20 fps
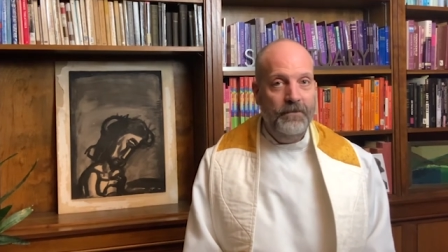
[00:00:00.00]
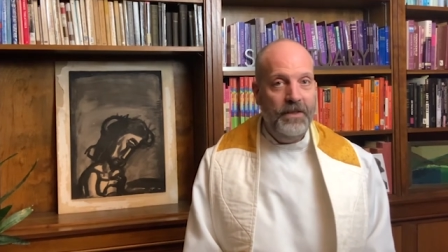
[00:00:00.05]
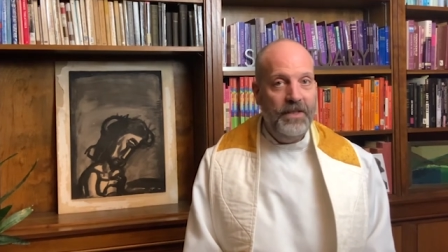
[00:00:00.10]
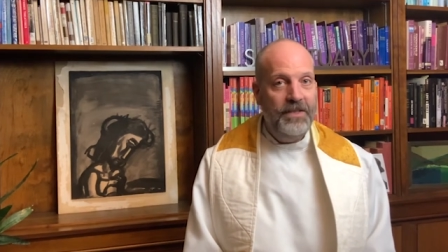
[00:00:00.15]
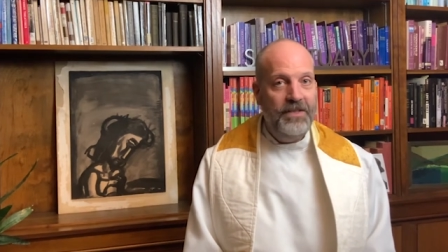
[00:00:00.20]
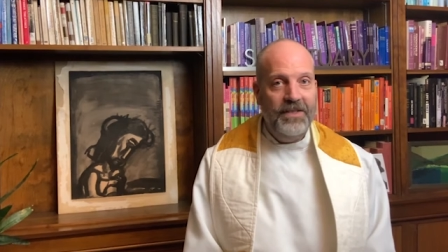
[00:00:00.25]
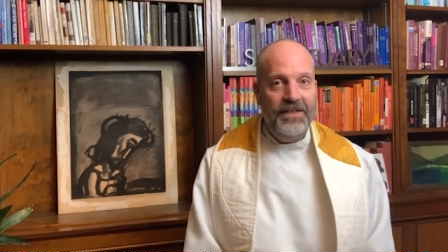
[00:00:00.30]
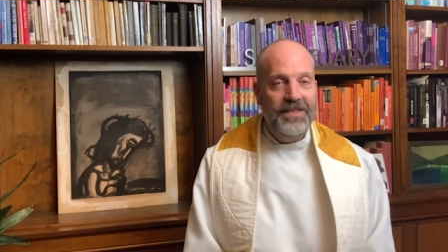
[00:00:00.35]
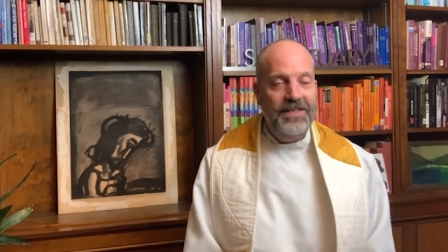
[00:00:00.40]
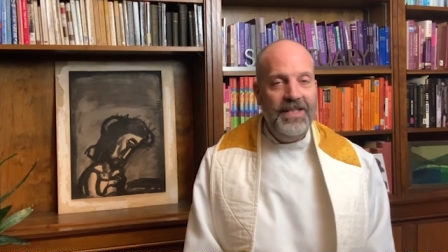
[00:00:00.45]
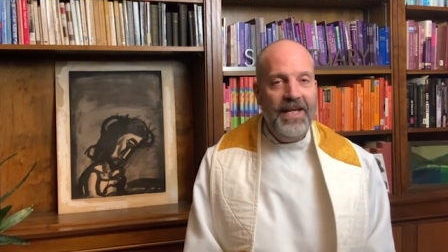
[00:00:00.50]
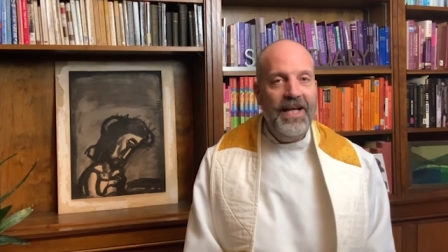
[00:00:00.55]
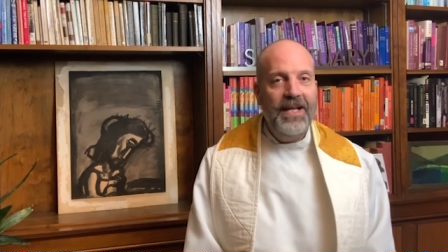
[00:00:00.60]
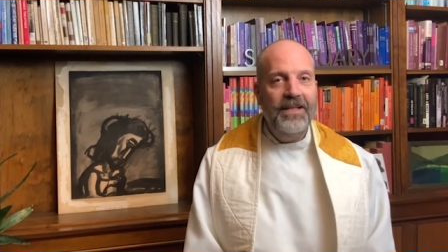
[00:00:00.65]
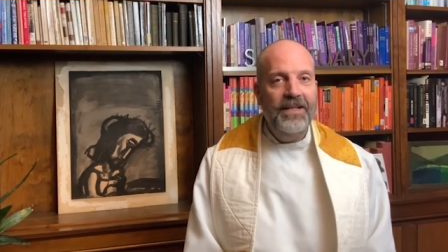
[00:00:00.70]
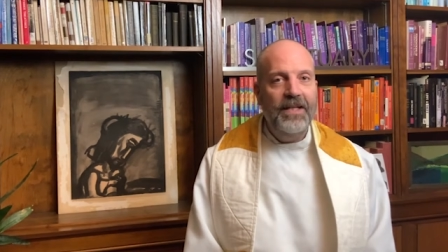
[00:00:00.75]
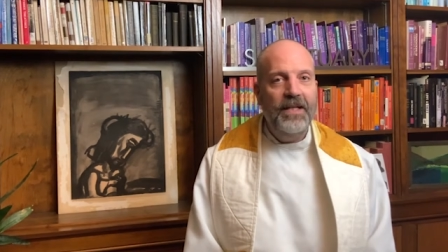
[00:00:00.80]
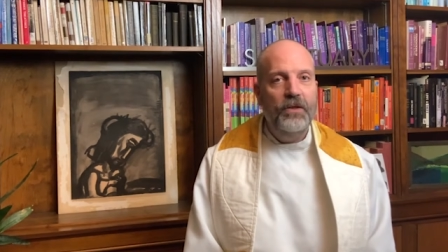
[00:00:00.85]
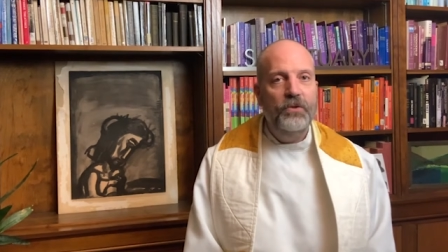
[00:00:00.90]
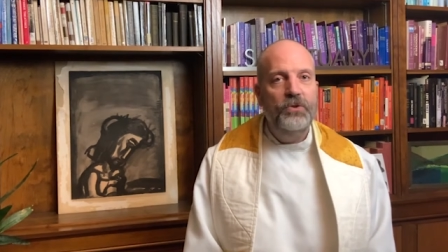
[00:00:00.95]
is
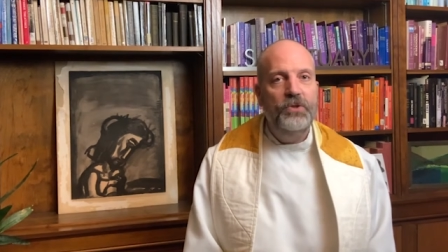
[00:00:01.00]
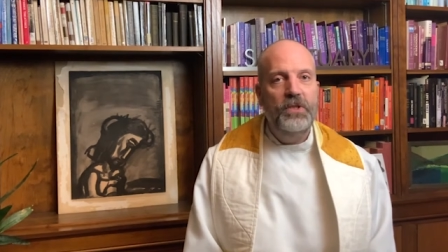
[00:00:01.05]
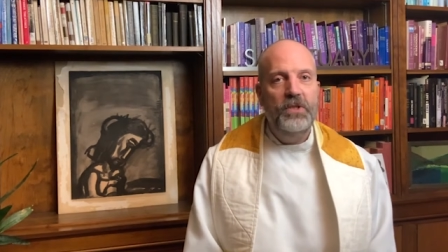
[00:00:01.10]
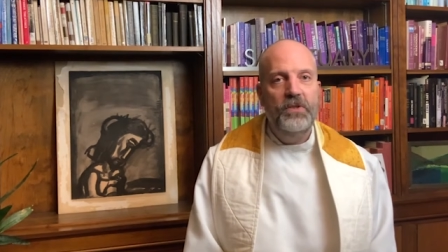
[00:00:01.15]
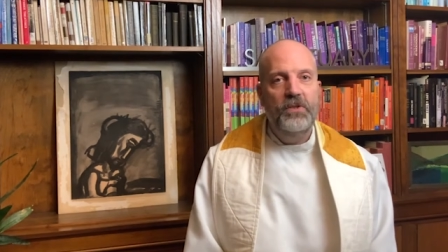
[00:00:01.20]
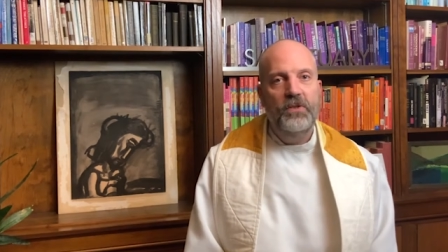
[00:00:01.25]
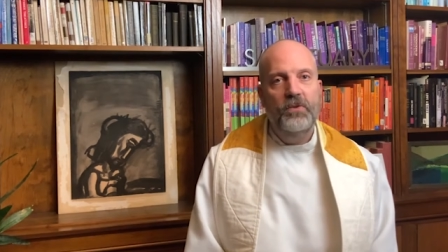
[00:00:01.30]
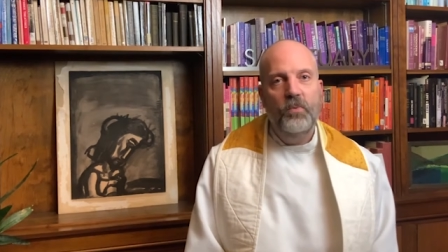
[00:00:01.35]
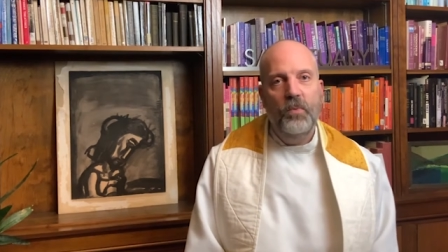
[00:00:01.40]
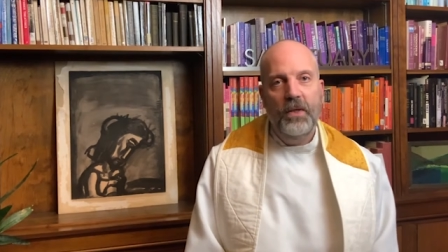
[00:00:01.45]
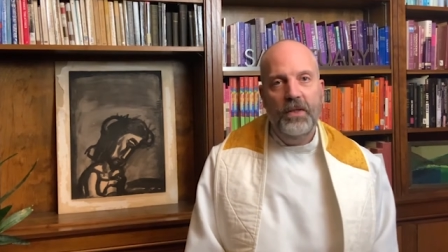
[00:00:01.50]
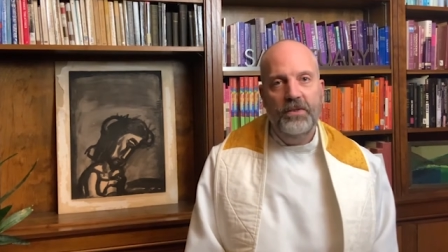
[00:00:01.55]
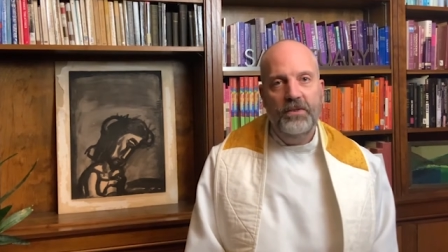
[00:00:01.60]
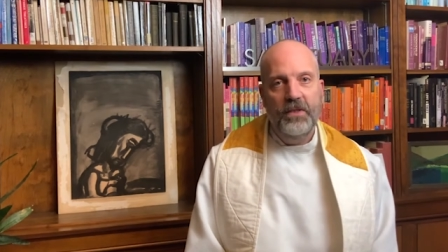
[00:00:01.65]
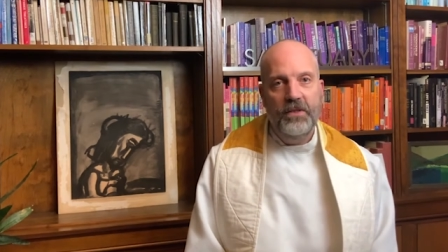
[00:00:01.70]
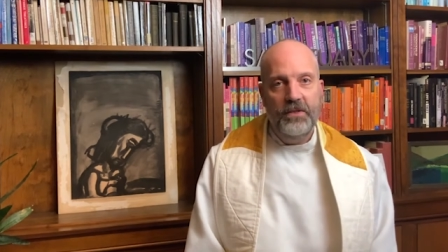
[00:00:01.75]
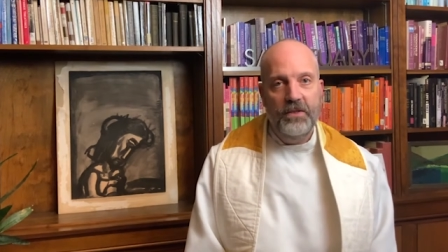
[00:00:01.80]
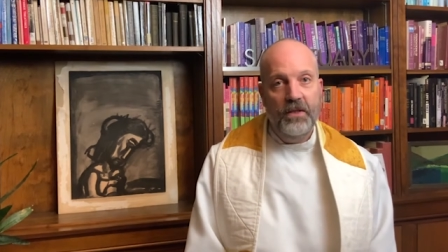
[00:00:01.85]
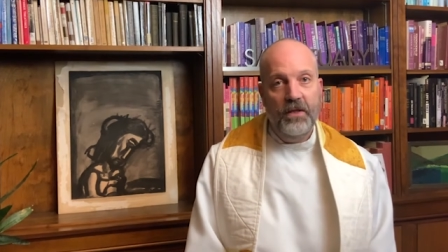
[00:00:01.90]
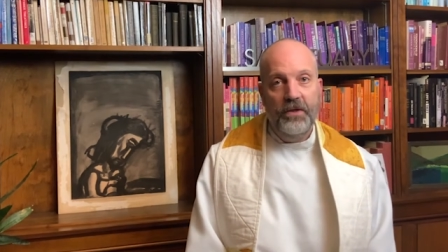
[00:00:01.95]
exactly how Jesus wants
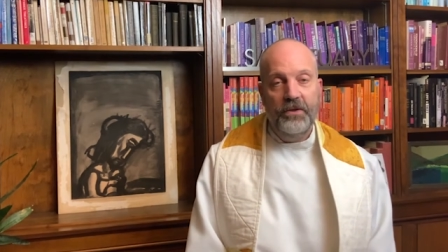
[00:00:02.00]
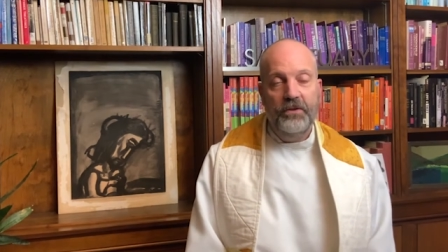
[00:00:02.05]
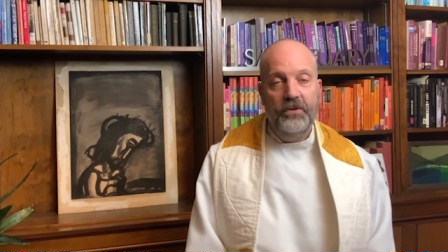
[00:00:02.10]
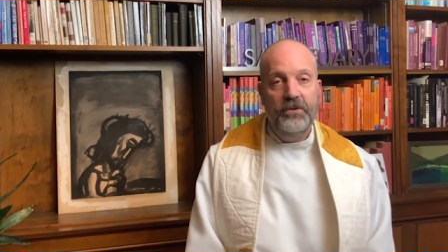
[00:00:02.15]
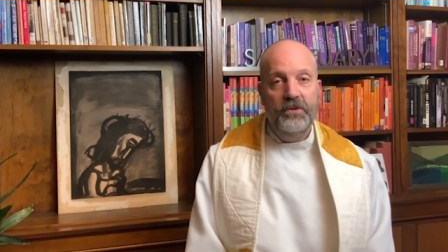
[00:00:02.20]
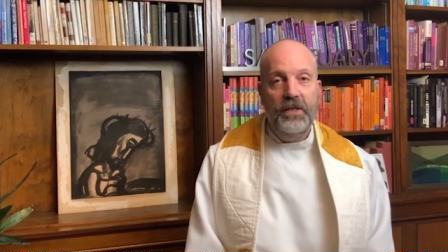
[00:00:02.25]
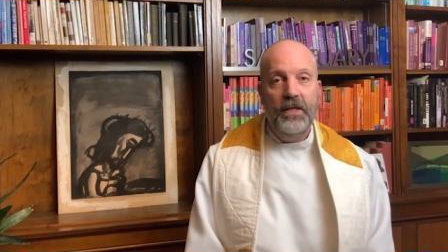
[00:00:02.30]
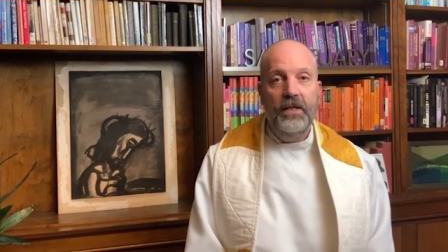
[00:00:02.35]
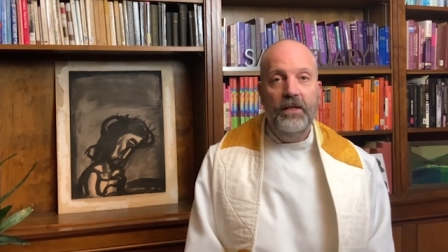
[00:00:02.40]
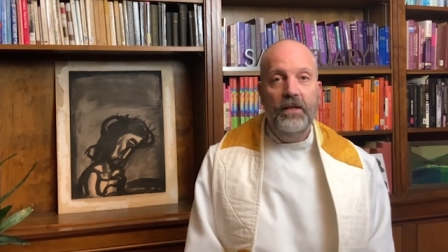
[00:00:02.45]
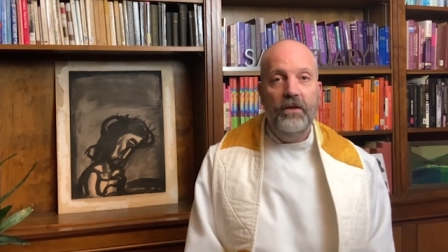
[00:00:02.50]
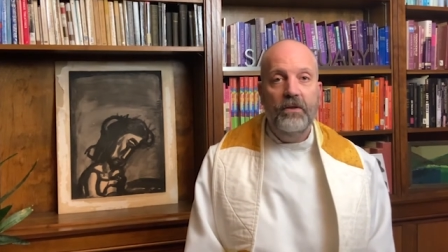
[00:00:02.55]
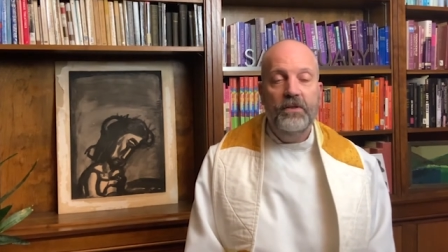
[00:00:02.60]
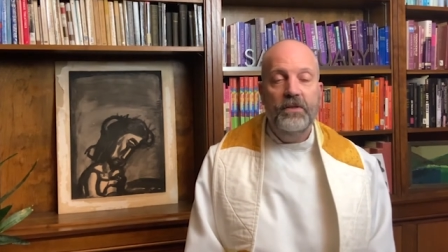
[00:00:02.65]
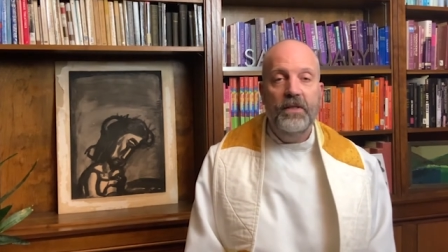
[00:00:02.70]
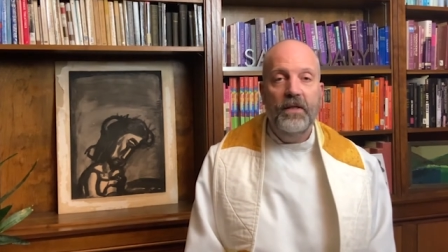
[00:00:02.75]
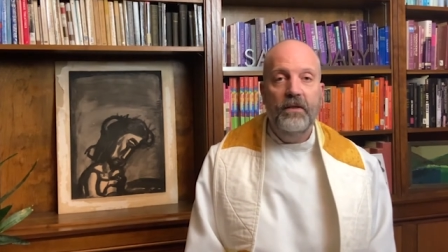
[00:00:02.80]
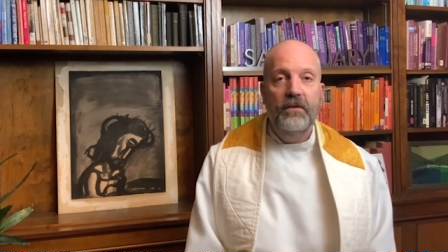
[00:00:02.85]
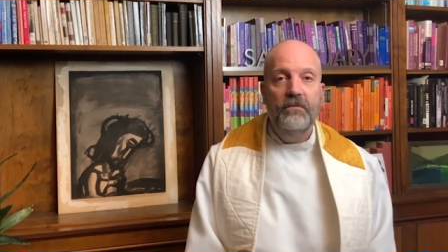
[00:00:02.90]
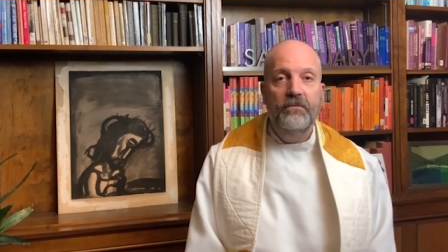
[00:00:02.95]
us to understand
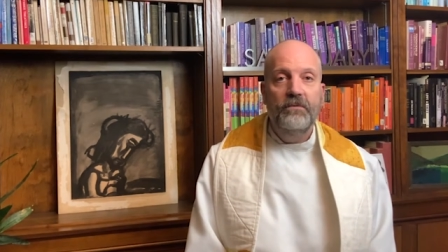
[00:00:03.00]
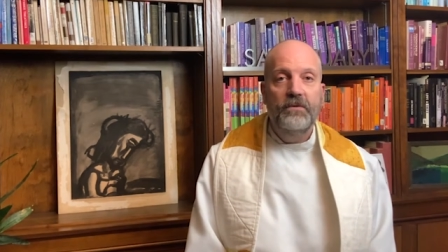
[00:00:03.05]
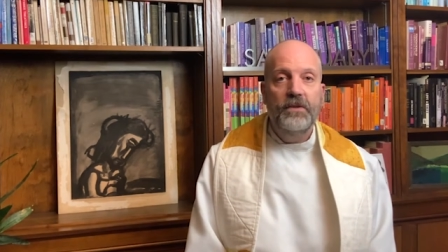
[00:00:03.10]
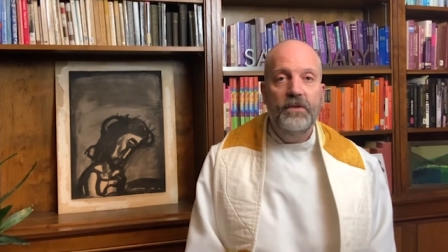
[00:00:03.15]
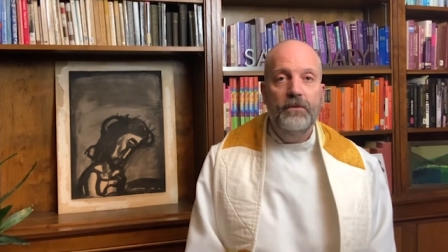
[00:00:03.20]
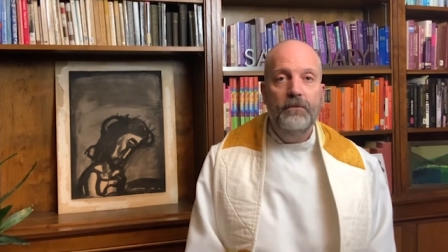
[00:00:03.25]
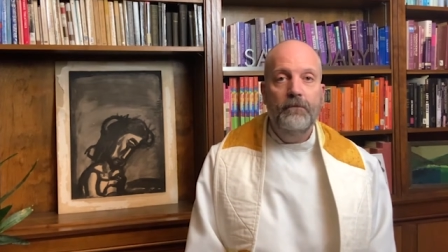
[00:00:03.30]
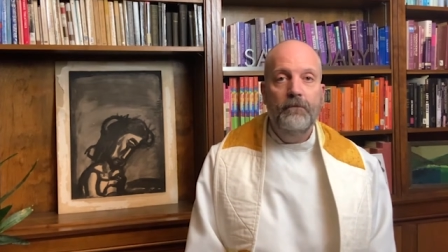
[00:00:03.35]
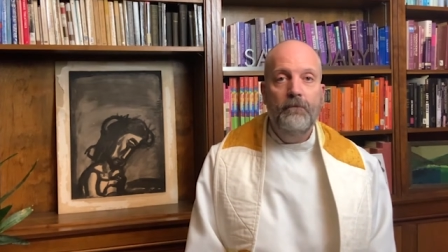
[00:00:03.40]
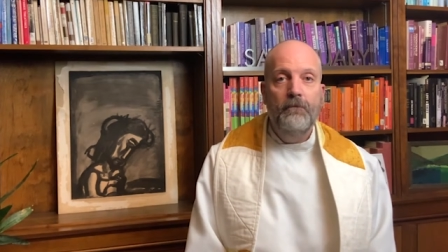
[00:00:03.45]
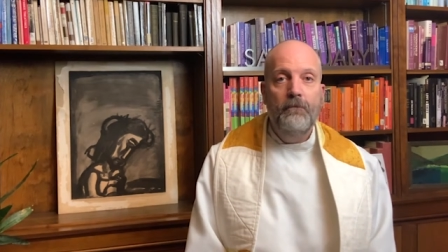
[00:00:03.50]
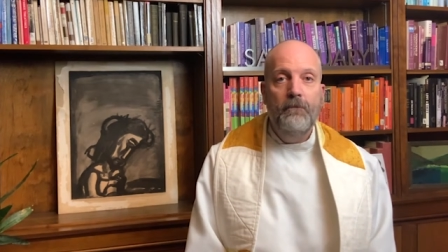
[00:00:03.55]
ourselves.